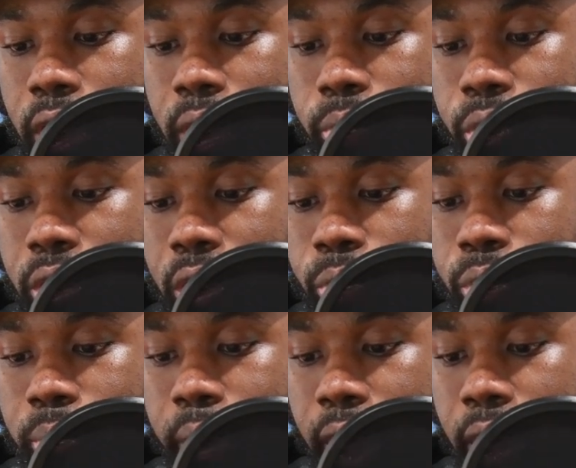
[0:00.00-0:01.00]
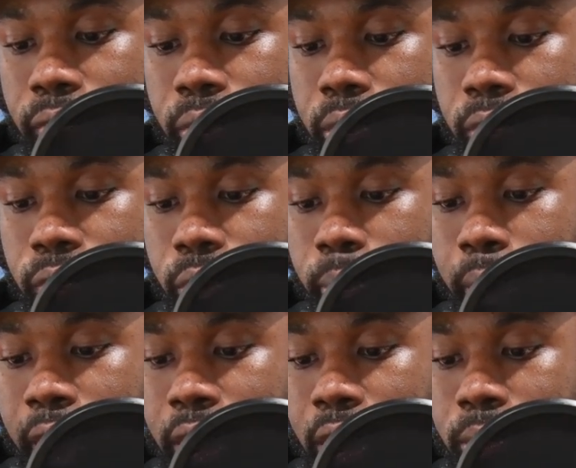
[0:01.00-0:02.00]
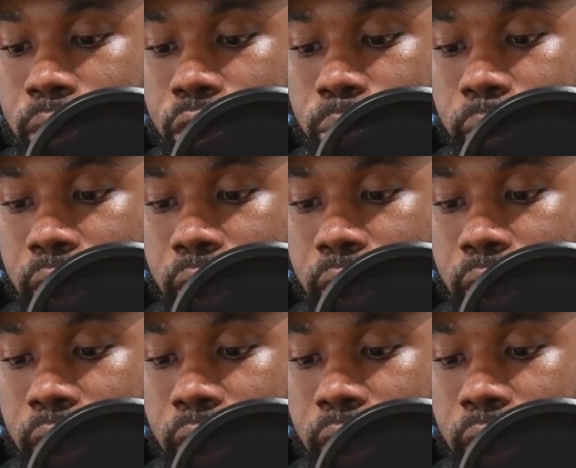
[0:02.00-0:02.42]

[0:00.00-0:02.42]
It was bad for black neighborhoods